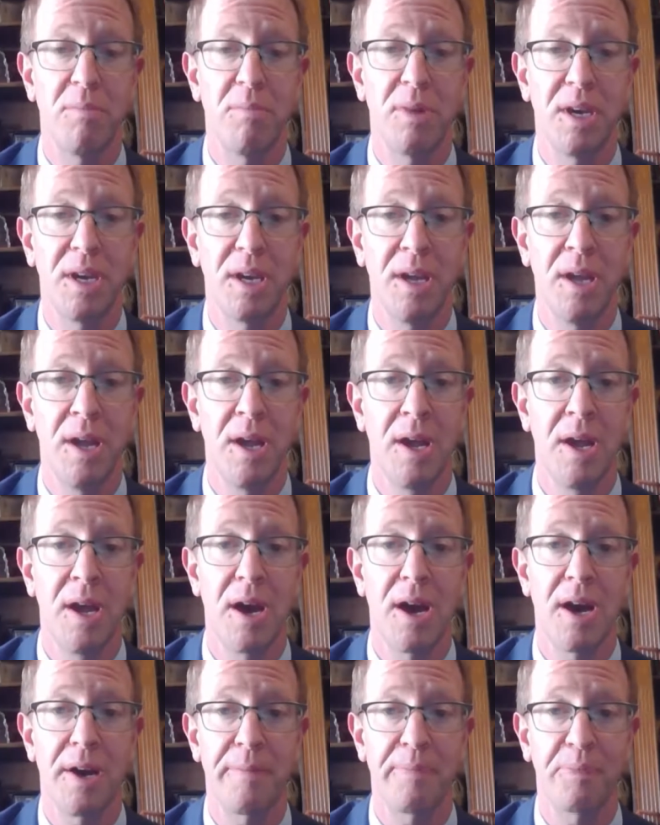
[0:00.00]
committee,
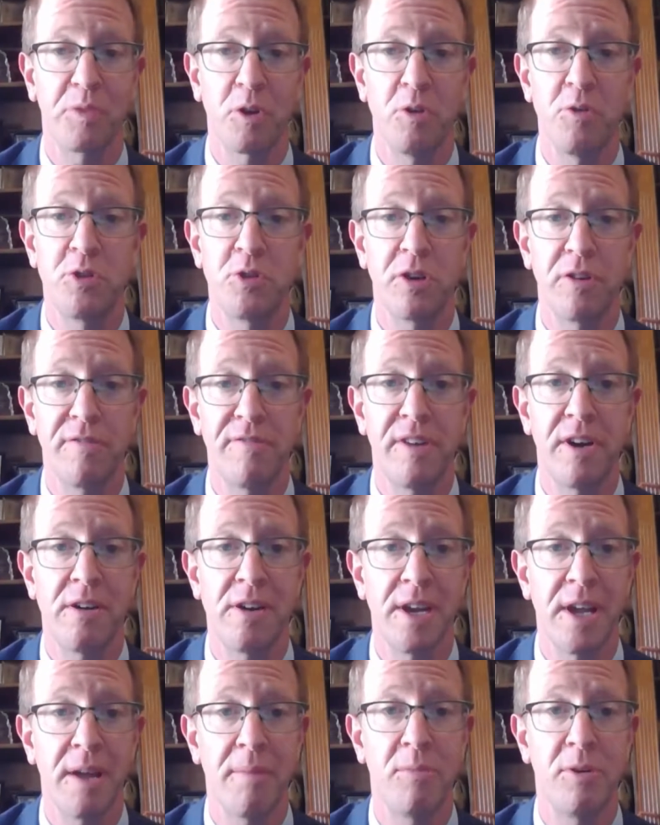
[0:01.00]
um, who served
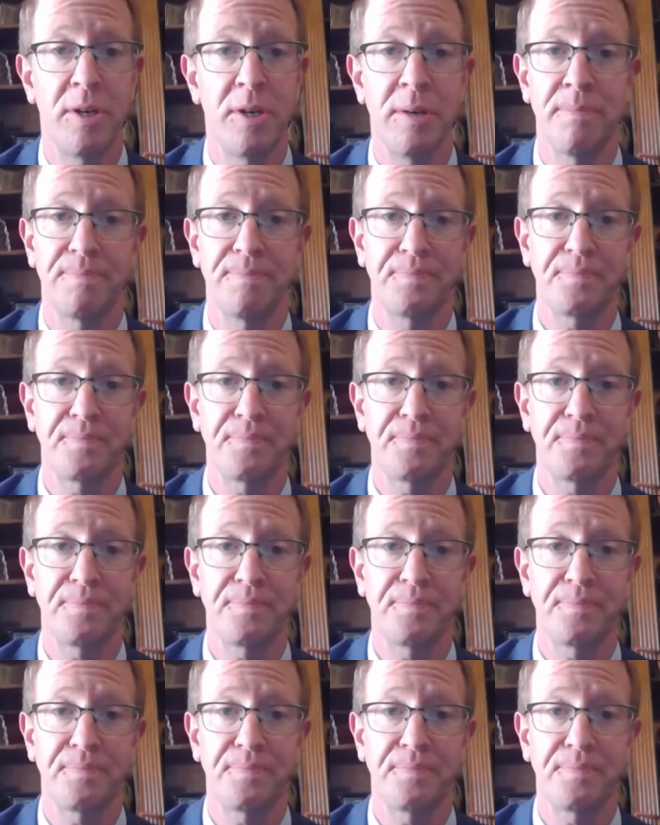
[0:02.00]
very ably.